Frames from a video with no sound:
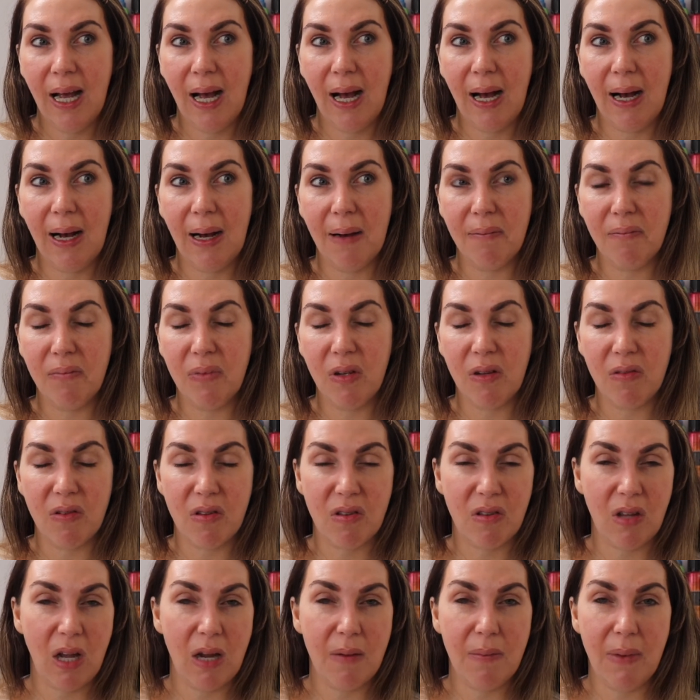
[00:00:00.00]
But
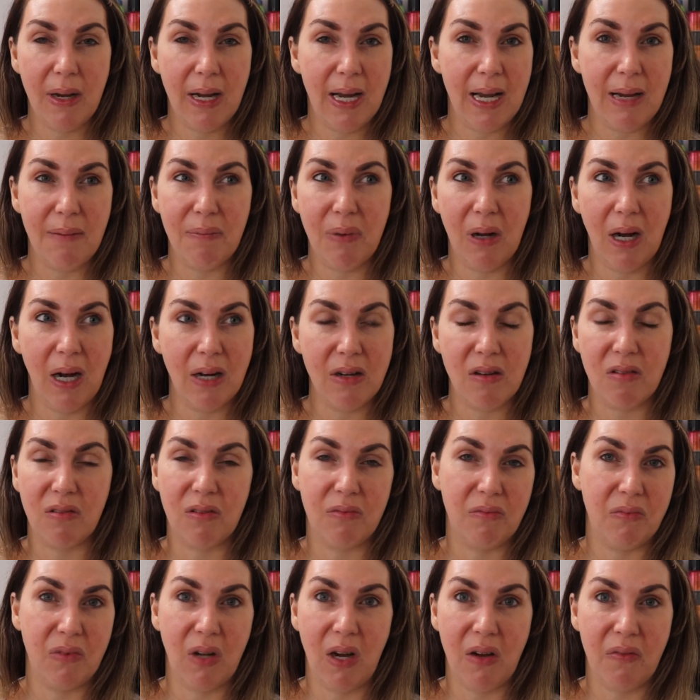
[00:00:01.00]
there's so many, but I just
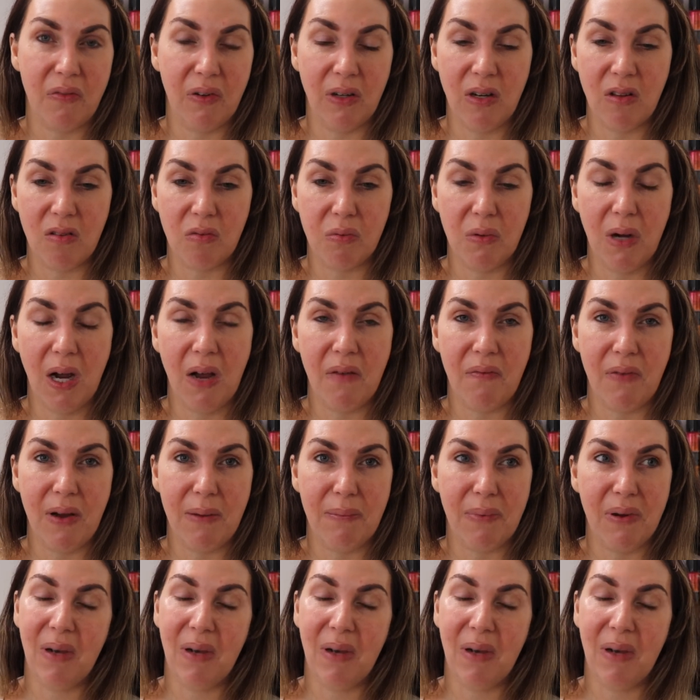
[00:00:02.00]
don't feel it's worth it.